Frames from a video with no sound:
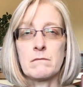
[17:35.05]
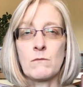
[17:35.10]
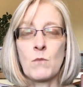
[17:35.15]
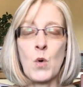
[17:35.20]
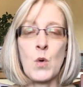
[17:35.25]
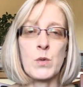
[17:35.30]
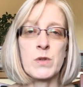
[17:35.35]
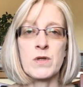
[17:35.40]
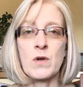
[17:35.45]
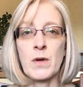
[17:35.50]

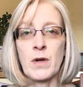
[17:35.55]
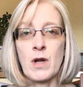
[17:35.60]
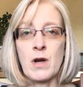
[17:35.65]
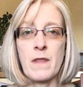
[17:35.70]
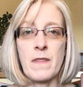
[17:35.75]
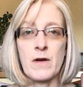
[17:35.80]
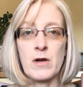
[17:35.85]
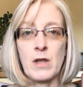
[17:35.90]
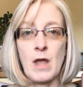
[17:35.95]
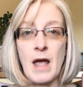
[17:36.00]
what was going on
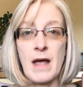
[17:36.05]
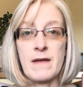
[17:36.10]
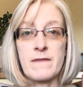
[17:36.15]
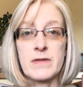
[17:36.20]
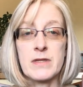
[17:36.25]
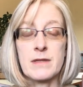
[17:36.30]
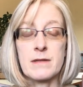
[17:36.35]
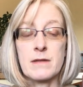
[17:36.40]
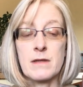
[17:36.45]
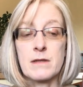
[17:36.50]
in their
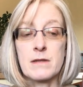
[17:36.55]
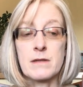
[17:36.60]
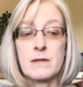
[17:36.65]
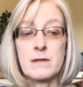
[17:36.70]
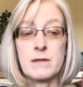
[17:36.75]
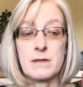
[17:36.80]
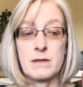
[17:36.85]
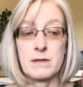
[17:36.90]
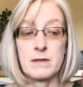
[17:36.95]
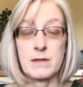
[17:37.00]
lives
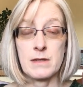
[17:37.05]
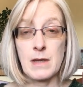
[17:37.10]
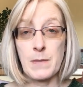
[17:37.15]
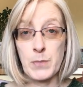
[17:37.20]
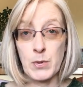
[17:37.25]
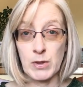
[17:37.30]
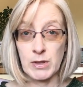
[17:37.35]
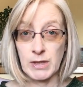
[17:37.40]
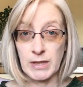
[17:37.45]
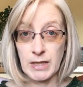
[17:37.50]

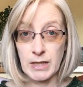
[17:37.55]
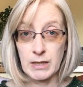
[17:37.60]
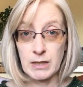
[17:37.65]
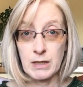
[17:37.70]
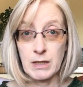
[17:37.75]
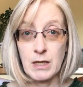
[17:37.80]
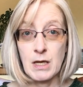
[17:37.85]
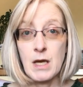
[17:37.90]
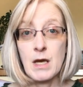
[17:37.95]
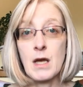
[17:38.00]

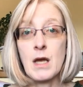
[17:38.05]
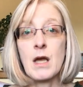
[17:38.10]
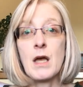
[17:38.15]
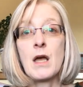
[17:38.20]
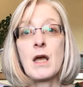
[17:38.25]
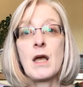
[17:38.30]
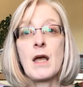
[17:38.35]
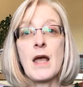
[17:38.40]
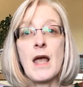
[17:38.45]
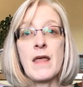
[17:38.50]
separately.
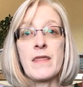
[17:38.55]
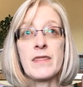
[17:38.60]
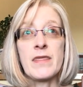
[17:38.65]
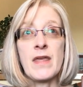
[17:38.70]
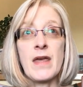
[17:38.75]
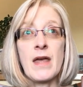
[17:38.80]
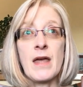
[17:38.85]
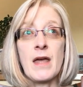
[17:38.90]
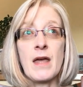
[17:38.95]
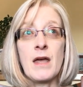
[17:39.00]
And
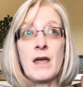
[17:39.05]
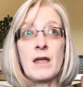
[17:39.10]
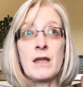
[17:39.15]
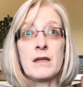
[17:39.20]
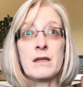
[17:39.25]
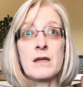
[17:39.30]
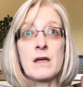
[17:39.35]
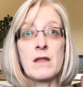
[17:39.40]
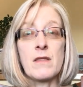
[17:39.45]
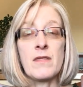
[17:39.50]

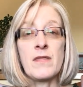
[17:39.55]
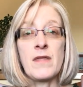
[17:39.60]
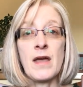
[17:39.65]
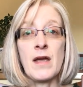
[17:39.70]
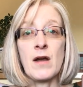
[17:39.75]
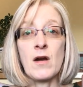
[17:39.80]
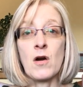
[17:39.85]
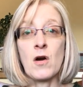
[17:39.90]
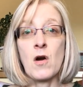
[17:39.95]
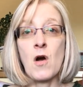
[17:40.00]
then
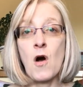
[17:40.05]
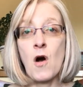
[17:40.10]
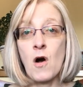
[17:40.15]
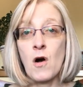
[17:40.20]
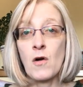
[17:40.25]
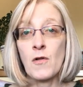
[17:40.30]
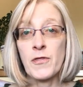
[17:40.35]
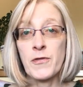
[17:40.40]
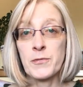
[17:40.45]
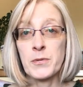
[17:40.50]
they're
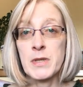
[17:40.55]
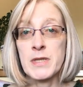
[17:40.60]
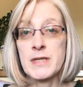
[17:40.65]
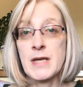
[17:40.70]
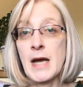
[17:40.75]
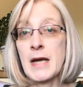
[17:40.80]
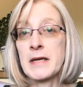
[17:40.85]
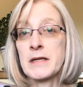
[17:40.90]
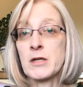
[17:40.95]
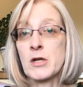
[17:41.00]
all three
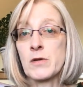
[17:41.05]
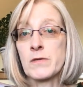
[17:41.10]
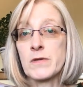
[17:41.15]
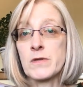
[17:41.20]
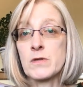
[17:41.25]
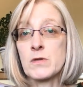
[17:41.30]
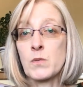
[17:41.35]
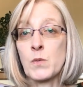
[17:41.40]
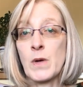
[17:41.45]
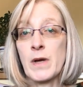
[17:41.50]

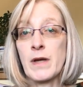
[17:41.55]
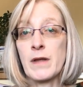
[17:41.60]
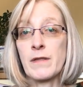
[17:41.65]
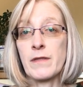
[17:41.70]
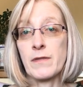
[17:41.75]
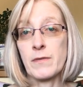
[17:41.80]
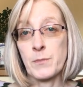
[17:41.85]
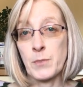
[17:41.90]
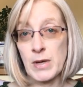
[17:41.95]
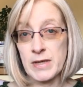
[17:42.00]
diagnosed with
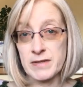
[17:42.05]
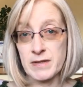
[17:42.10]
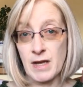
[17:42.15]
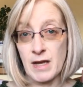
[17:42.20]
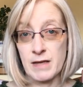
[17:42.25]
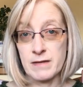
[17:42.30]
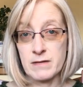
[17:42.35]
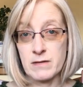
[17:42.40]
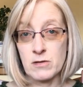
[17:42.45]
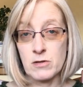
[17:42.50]
breast
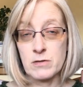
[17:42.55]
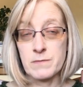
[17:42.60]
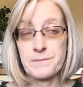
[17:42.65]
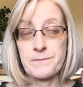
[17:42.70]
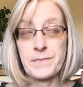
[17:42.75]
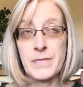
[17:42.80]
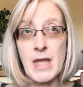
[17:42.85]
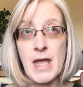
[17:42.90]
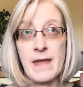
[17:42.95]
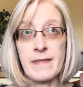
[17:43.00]
cancer.
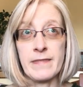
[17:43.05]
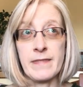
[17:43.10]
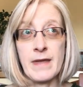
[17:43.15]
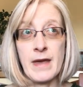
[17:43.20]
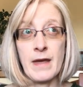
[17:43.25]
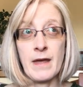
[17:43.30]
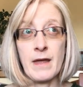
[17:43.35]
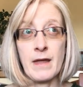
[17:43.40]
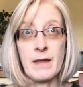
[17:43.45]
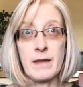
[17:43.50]
And
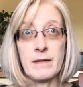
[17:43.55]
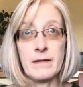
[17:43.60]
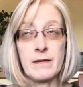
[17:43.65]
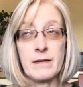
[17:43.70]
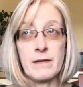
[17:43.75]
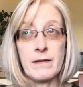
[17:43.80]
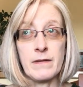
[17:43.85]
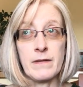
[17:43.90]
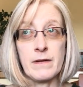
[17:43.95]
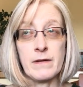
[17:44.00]

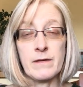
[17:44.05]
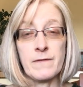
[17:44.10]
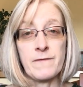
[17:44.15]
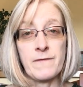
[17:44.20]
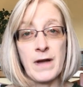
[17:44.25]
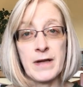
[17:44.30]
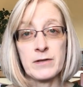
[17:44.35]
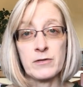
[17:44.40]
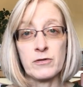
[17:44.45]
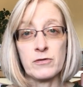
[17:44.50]
then the
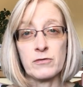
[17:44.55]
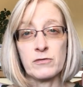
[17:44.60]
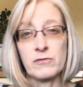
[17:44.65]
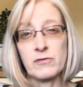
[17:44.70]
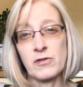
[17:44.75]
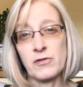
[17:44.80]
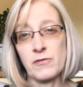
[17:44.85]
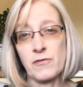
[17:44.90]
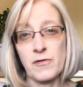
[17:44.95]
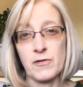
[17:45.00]
final
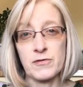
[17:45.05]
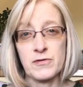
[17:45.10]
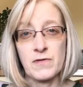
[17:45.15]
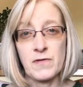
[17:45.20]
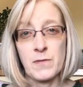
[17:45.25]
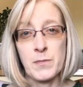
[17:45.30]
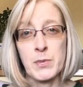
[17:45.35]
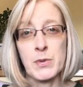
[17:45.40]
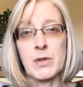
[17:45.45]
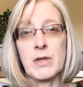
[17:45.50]
two thirds
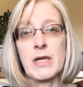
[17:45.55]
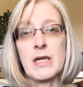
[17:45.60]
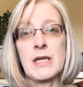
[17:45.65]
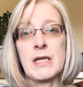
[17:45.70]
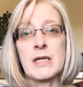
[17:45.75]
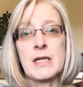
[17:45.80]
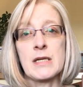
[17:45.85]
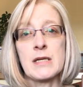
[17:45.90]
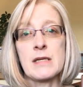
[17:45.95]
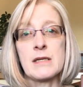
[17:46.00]
of the book
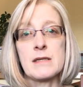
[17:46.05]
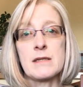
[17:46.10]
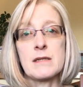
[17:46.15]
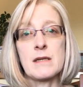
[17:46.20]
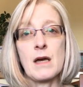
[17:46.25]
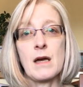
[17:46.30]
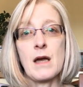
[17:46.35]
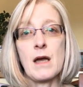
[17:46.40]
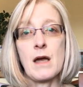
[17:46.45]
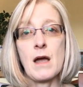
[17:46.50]

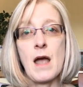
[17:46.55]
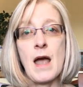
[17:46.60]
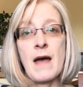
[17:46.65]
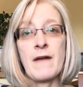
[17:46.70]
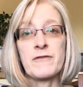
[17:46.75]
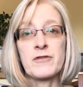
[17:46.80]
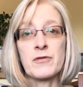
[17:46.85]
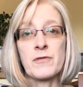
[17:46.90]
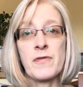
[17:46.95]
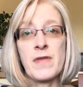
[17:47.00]
is
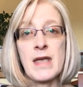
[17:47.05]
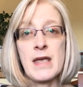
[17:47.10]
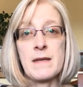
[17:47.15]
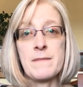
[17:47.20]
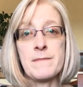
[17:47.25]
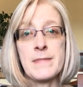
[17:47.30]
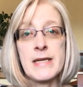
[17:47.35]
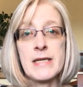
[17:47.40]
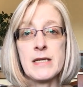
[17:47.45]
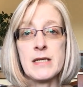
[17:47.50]
after they
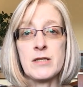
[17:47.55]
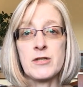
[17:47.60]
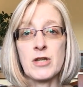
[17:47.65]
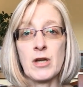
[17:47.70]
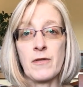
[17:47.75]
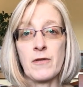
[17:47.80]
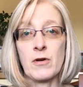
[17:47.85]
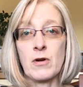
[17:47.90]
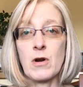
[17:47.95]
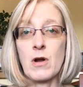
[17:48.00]
meet each
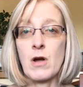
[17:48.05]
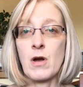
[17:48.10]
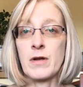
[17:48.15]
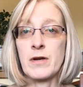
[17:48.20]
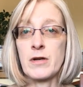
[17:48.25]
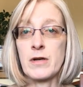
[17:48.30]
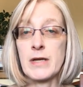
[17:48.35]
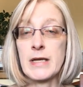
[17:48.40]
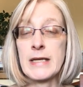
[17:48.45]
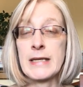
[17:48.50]
other
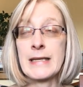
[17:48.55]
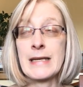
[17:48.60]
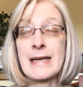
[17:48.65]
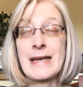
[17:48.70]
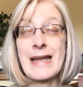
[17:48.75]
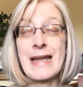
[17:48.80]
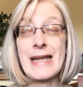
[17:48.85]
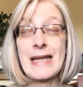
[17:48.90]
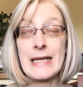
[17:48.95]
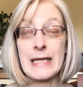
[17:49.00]

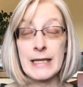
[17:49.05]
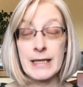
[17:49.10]
in